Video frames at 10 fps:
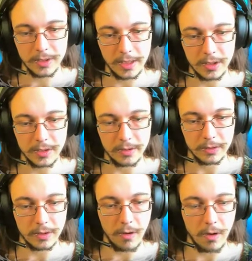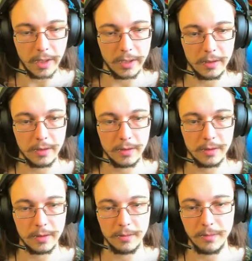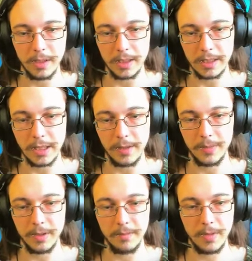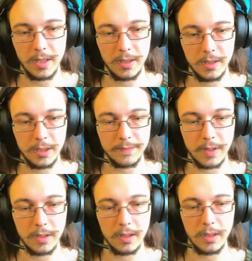That just looks odd, being like that, but meh, it's fine.